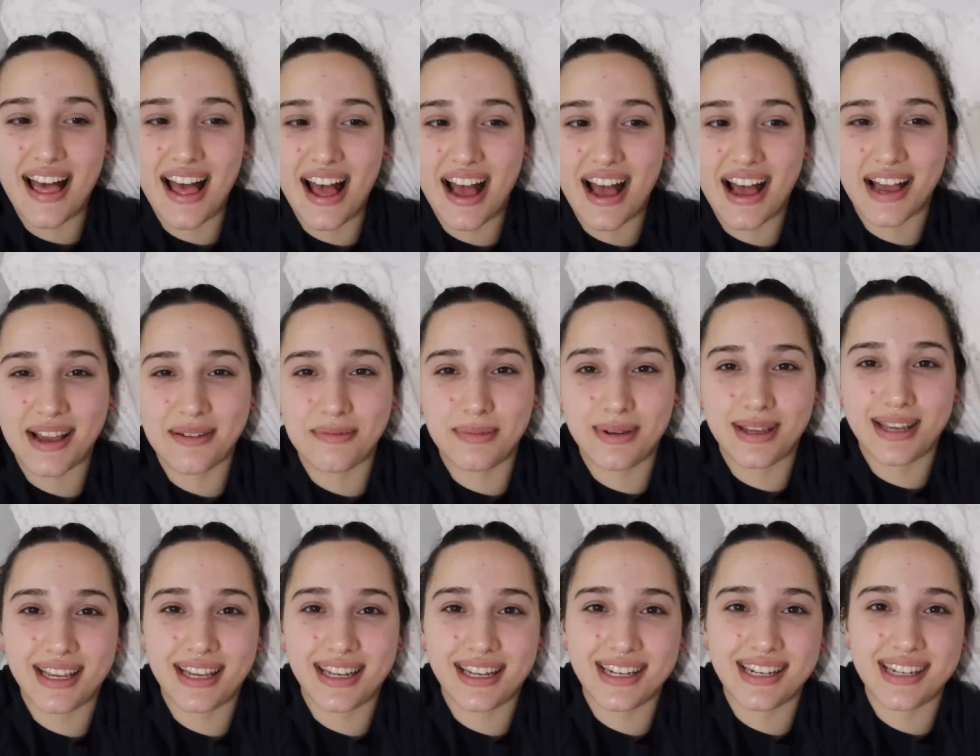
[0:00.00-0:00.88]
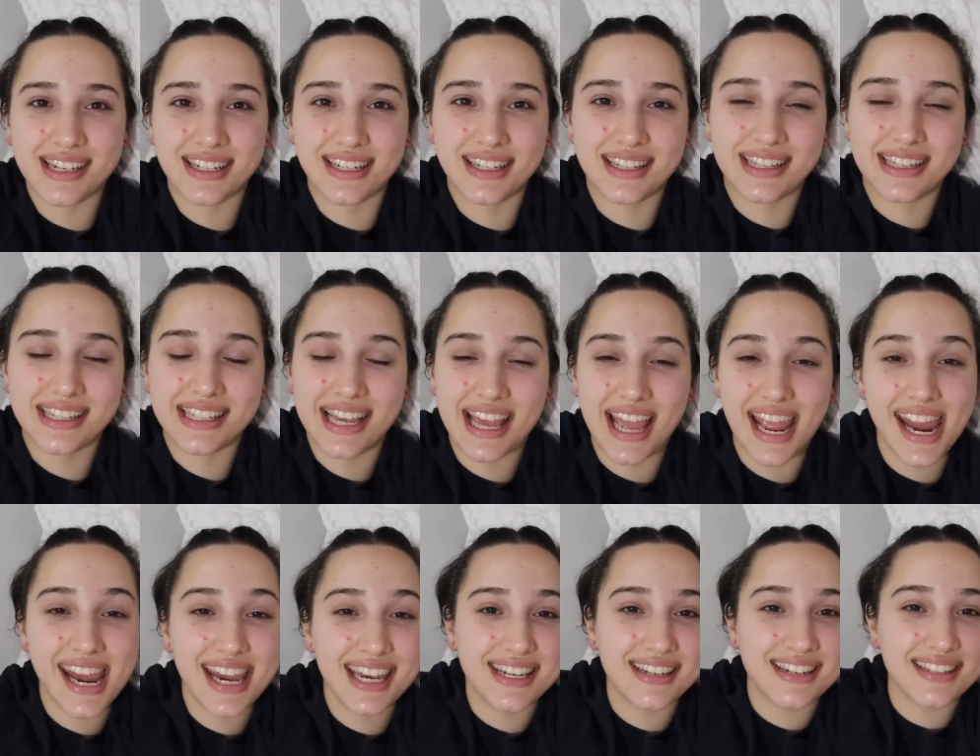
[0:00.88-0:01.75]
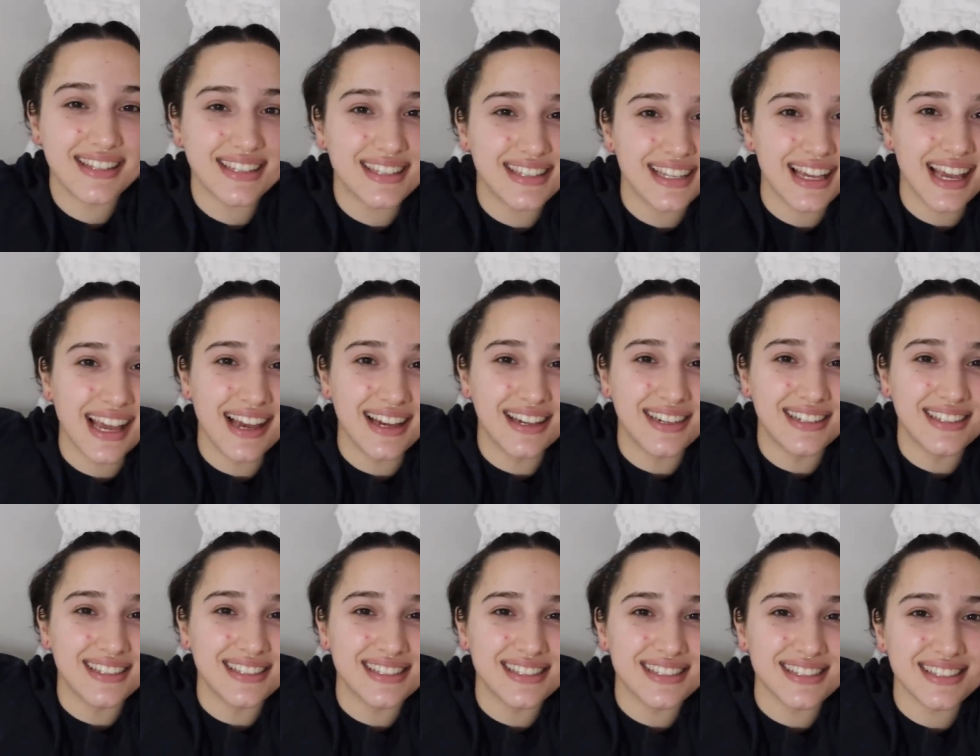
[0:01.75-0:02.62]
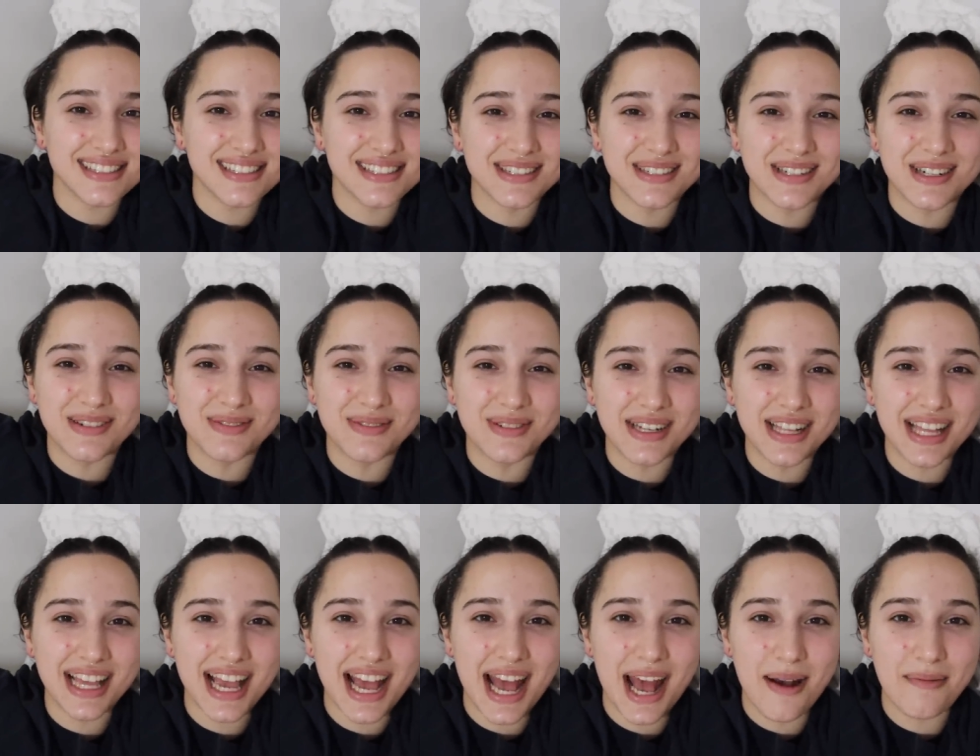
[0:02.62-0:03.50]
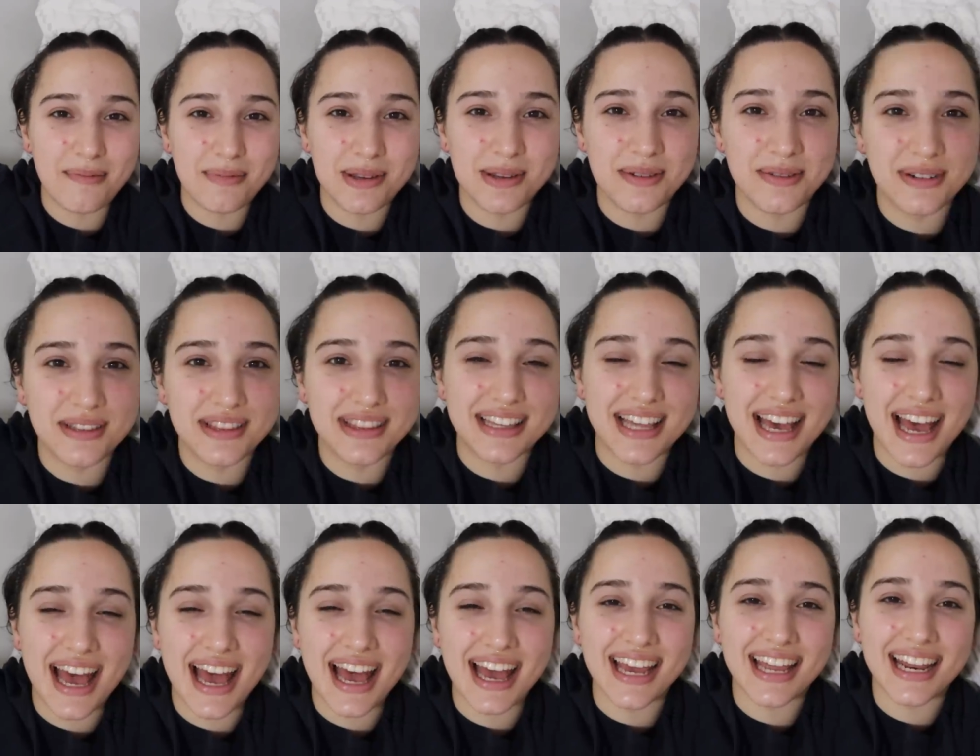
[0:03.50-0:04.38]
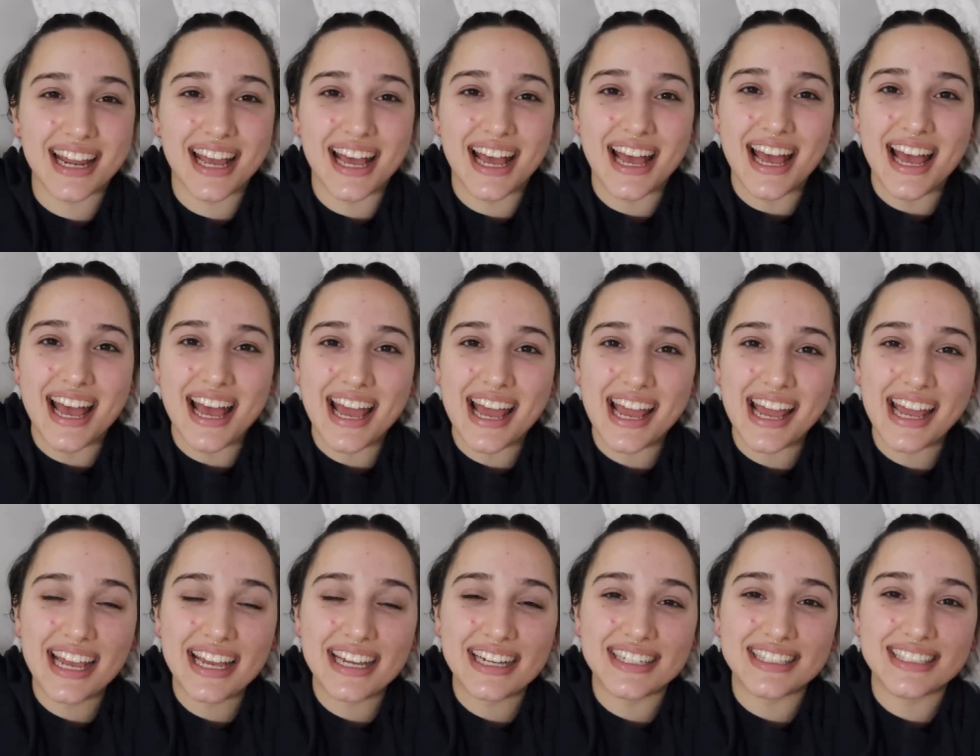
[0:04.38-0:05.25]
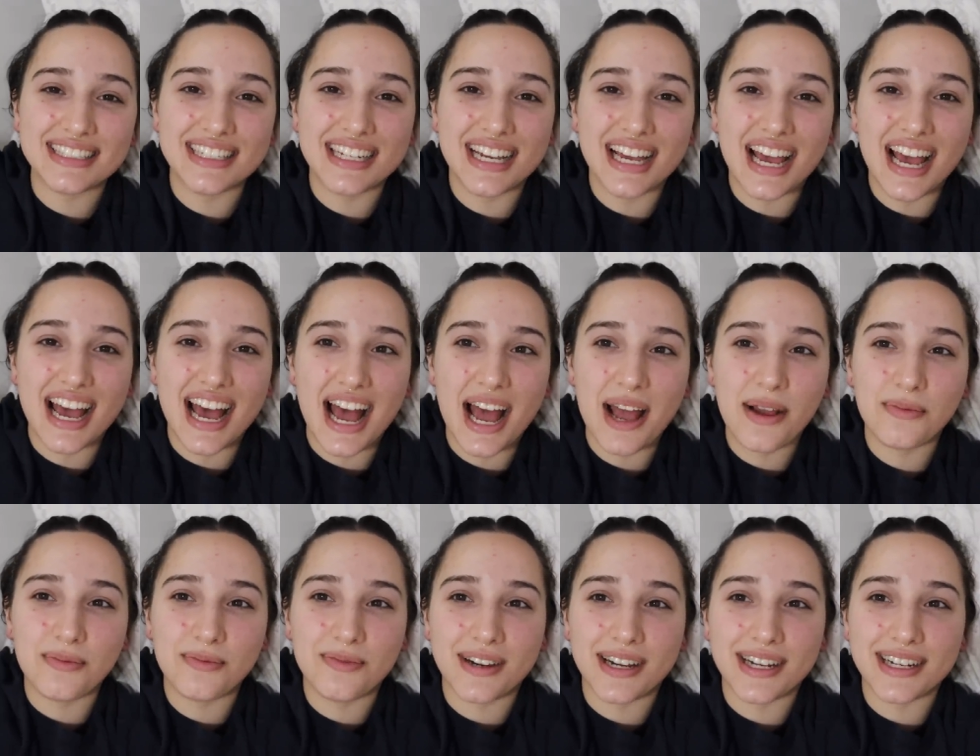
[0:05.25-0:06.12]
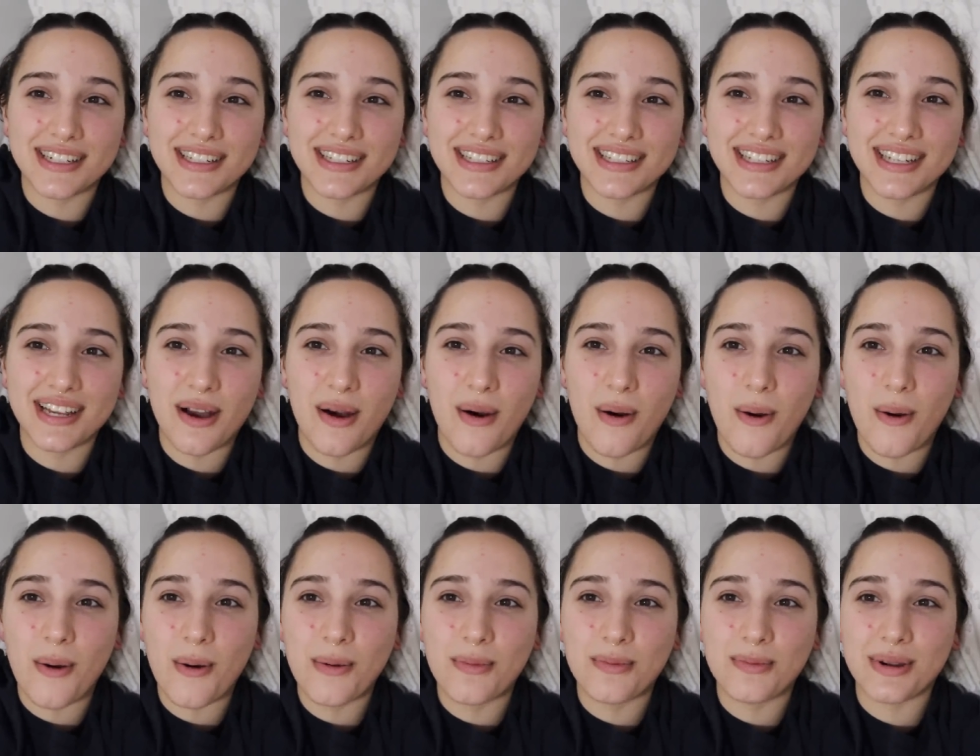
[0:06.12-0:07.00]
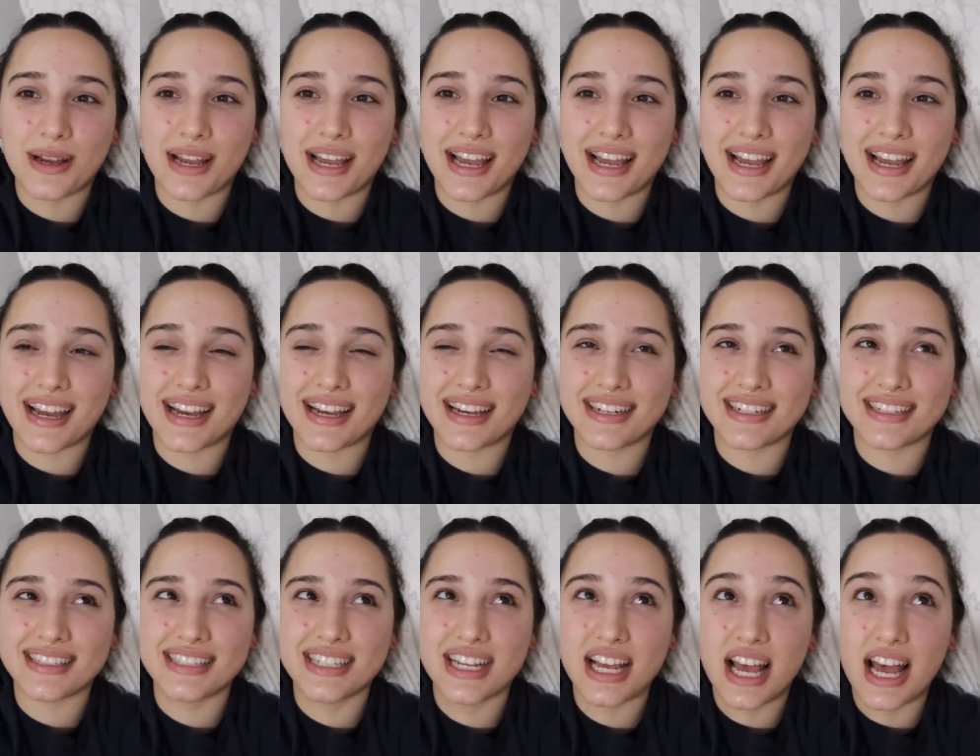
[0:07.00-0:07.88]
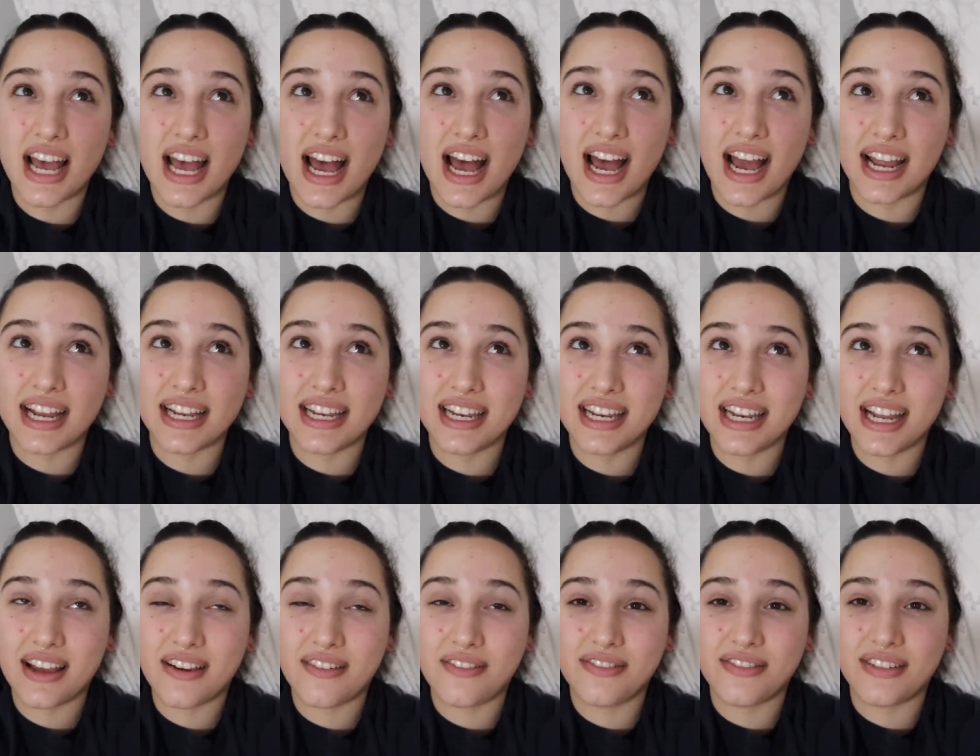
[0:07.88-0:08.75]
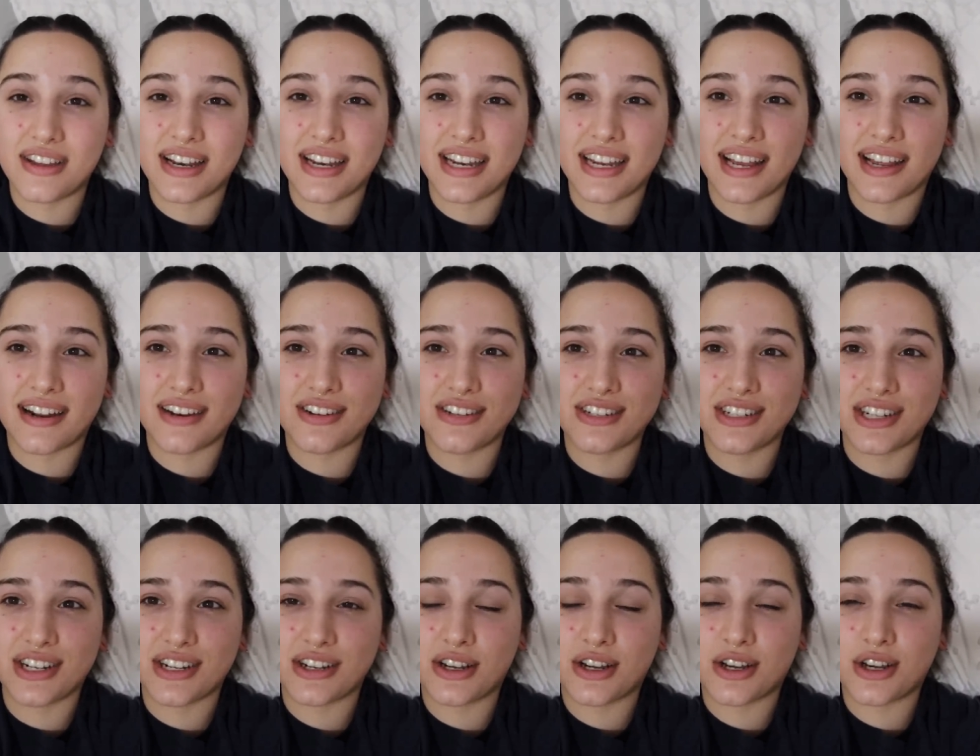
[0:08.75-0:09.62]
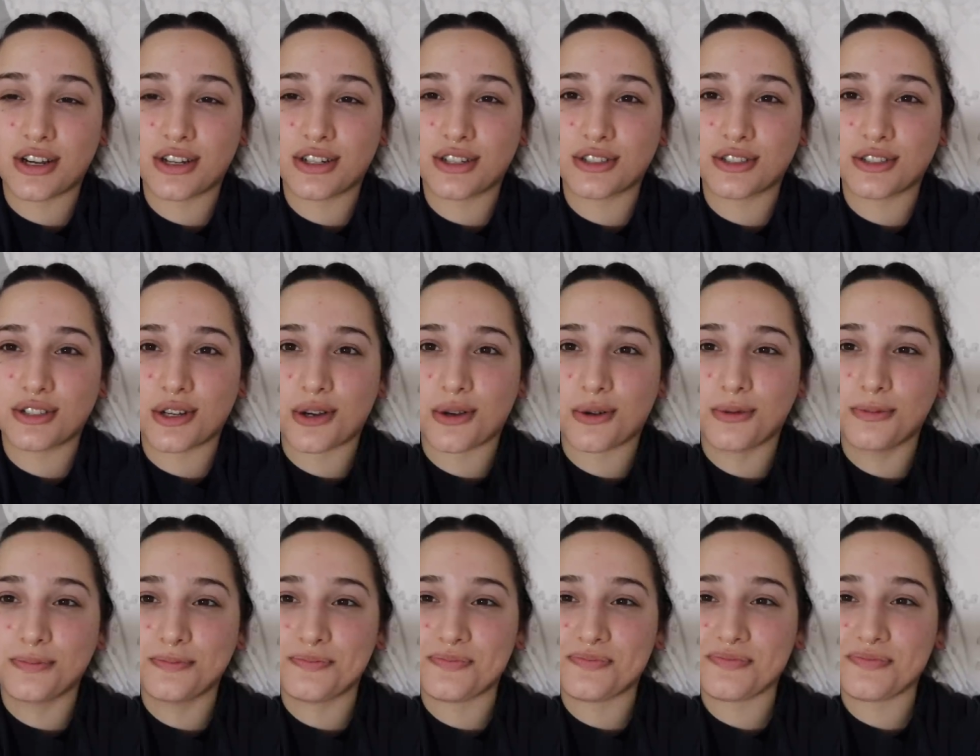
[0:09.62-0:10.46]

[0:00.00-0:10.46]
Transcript: I made eight sales, so I'm really happy with that. And I'm finally home and I didn't have any energy to cook, so